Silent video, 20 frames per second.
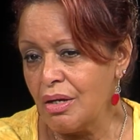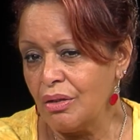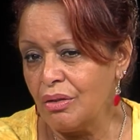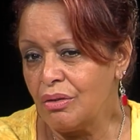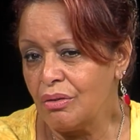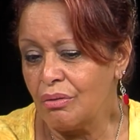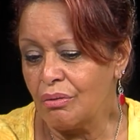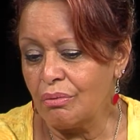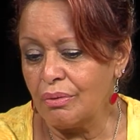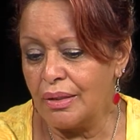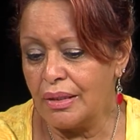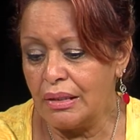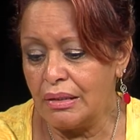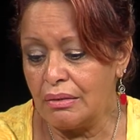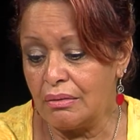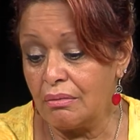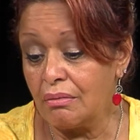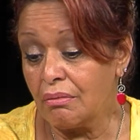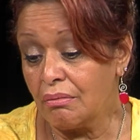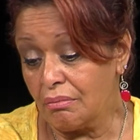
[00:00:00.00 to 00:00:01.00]
you know, and it,
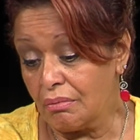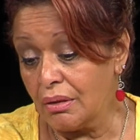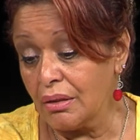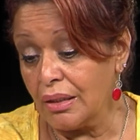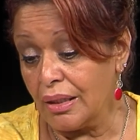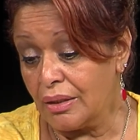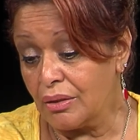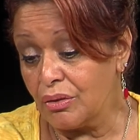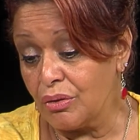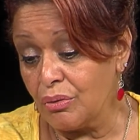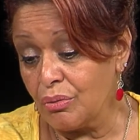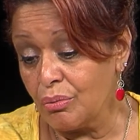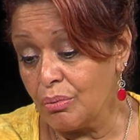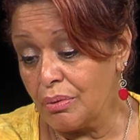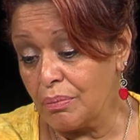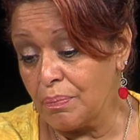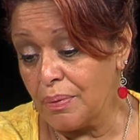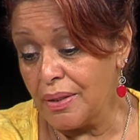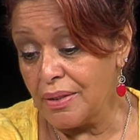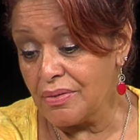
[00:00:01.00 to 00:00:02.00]
like you
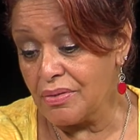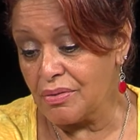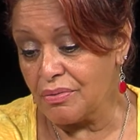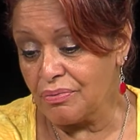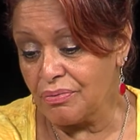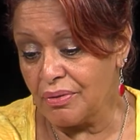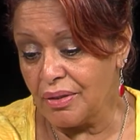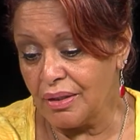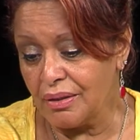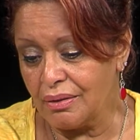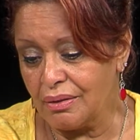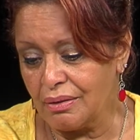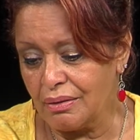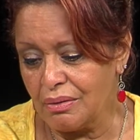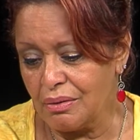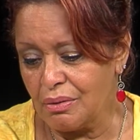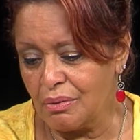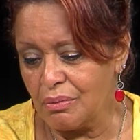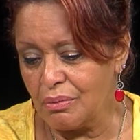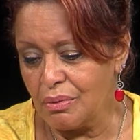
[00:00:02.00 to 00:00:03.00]
with Pastor Frank,
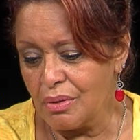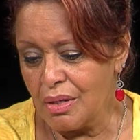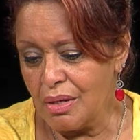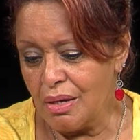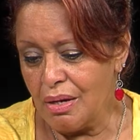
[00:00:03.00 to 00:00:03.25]
you know,